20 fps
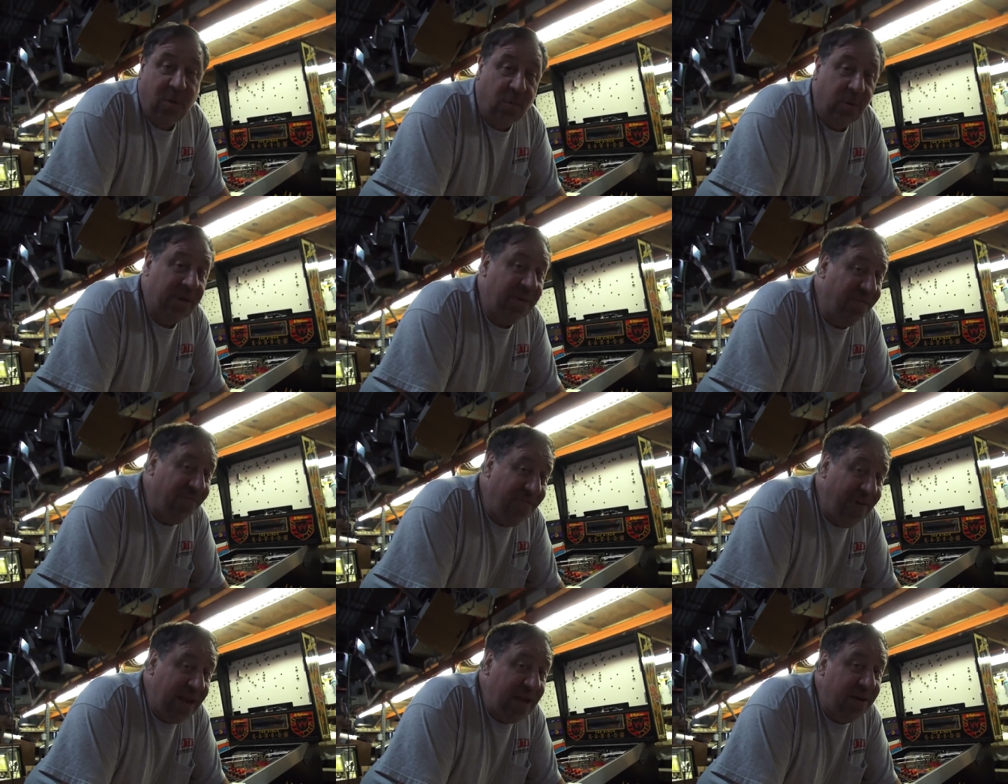with a
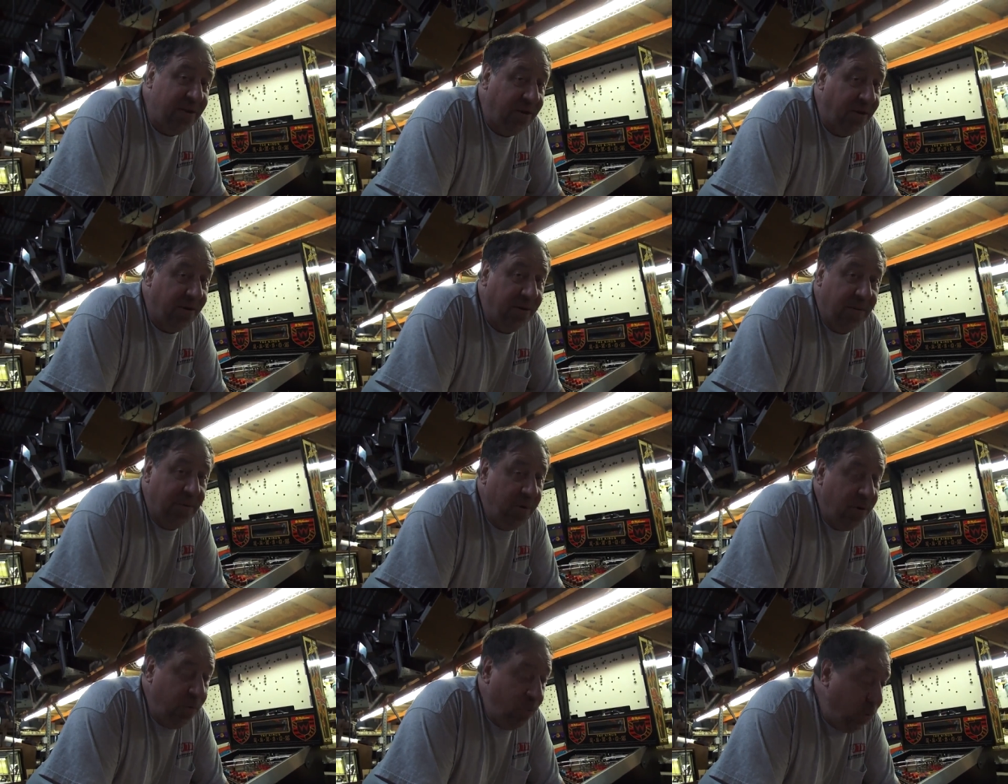vendor
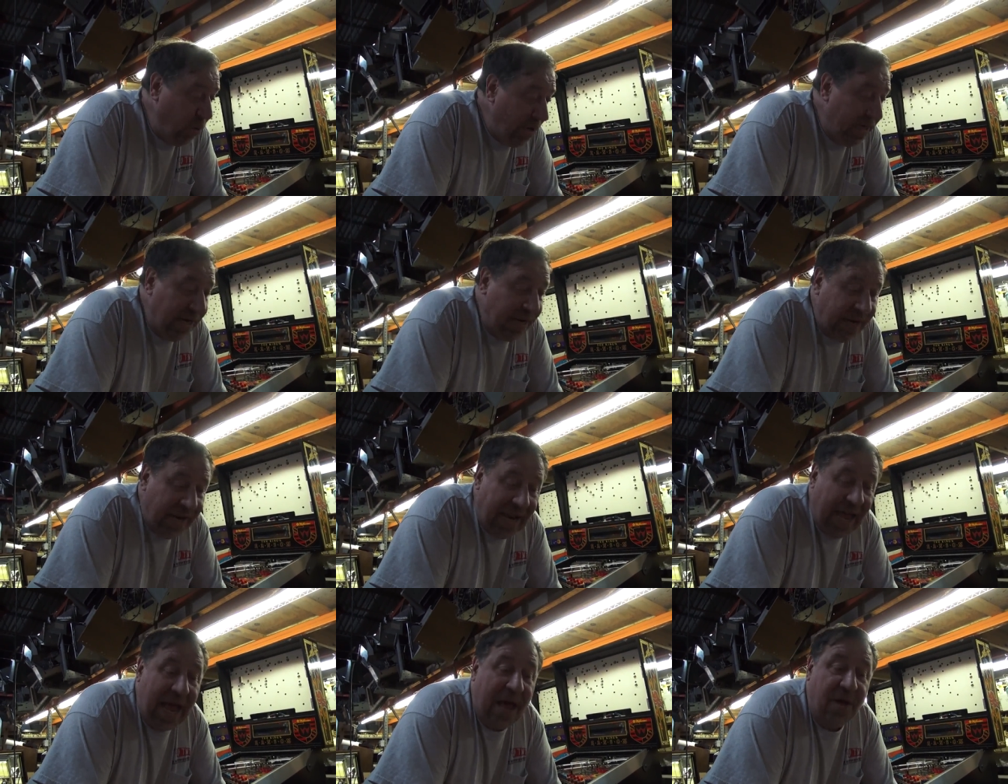who wouldn't
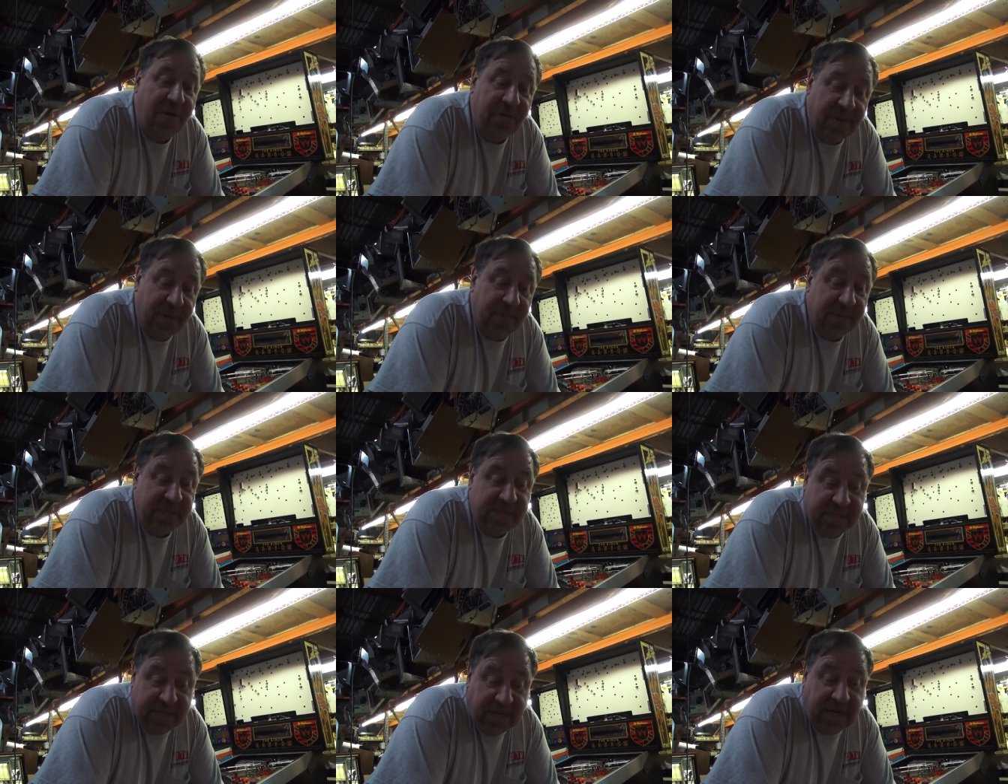allow them
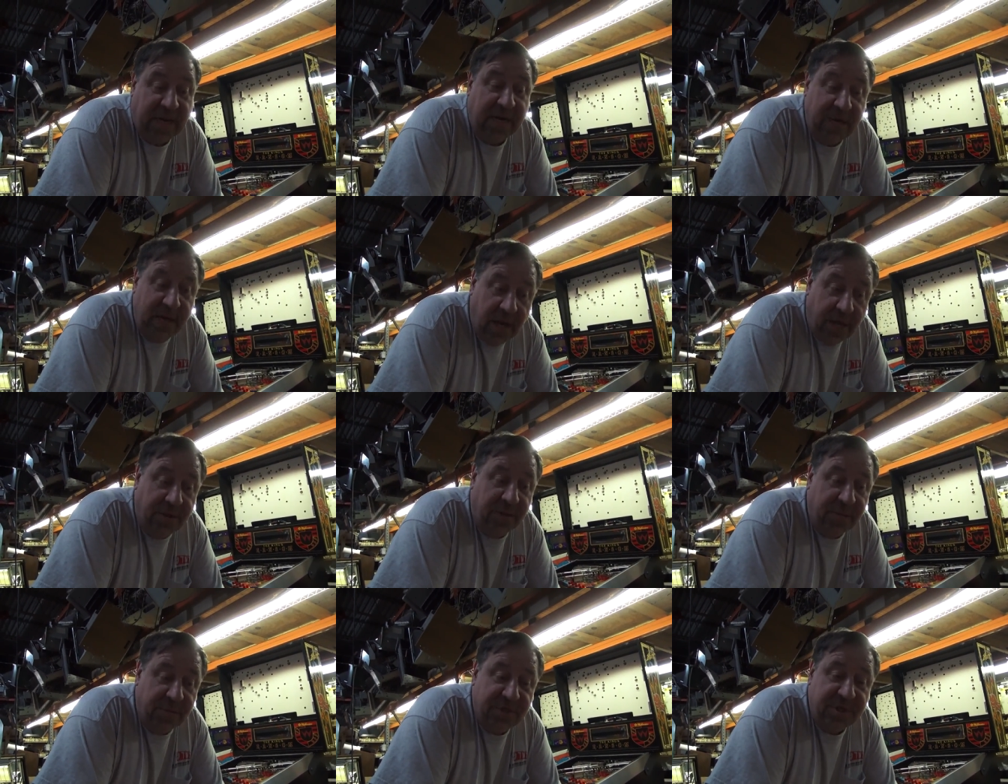to stick
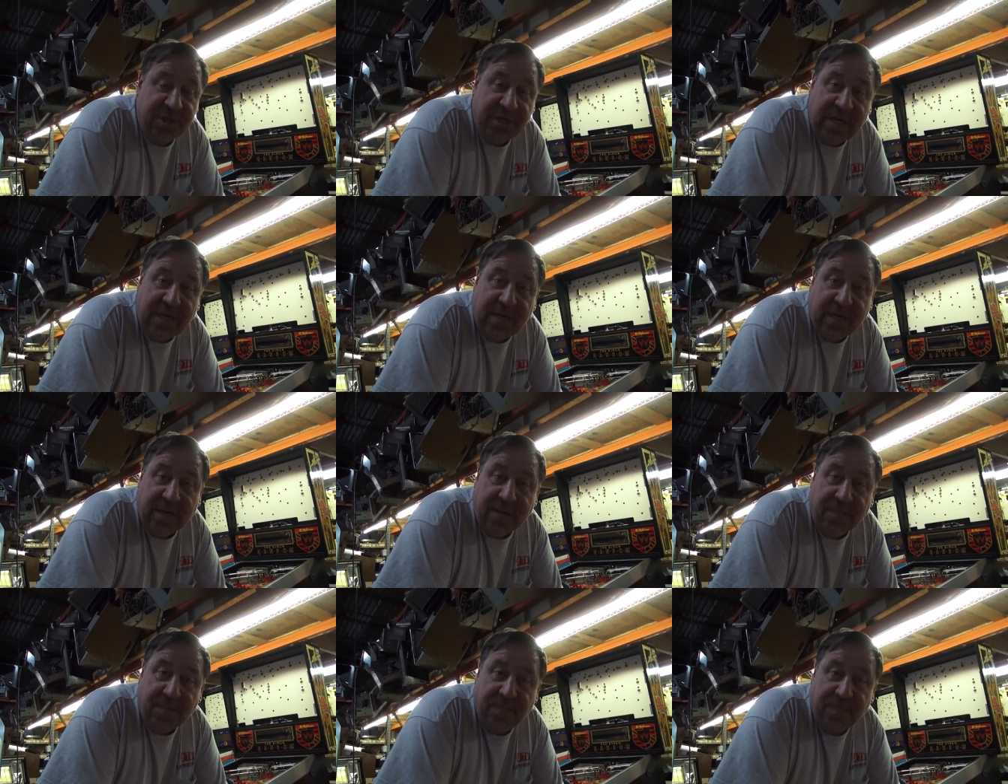another machine in.